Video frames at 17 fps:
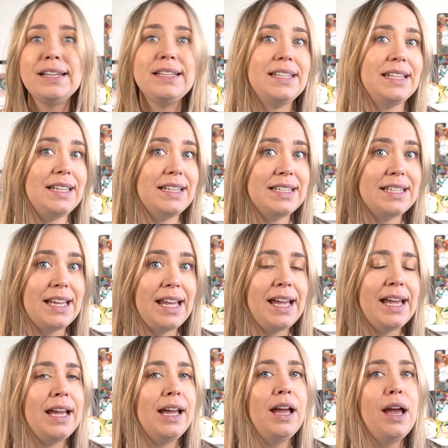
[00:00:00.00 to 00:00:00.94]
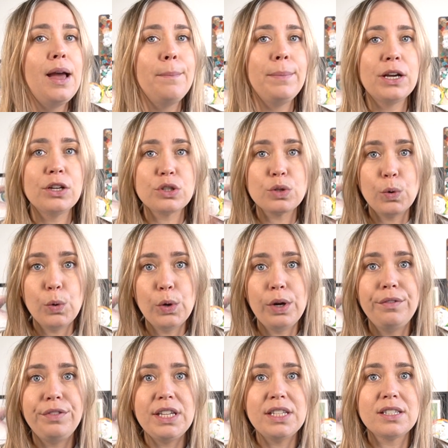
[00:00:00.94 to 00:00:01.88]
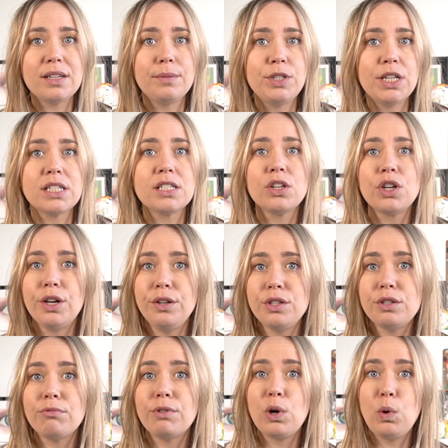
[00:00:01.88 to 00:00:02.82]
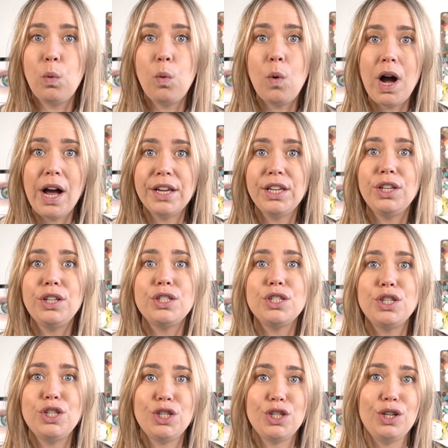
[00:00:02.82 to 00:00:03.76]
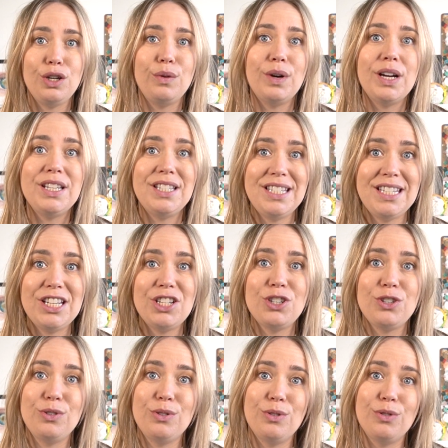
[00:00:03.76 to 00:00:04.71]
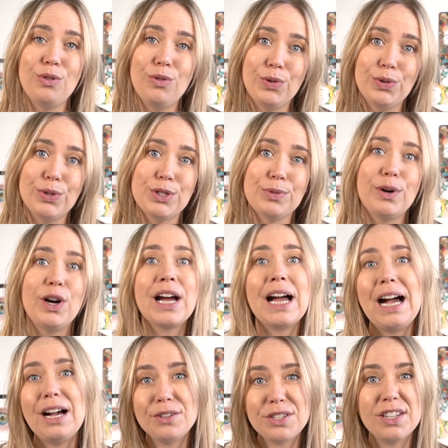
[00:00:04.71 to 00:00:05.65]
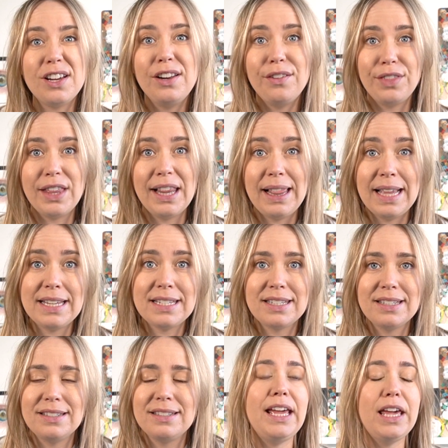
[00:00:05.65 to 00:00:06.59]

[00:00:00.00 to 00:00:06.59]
DT, because all of these subjects are going to require you to do additional coursework outside of the lesson.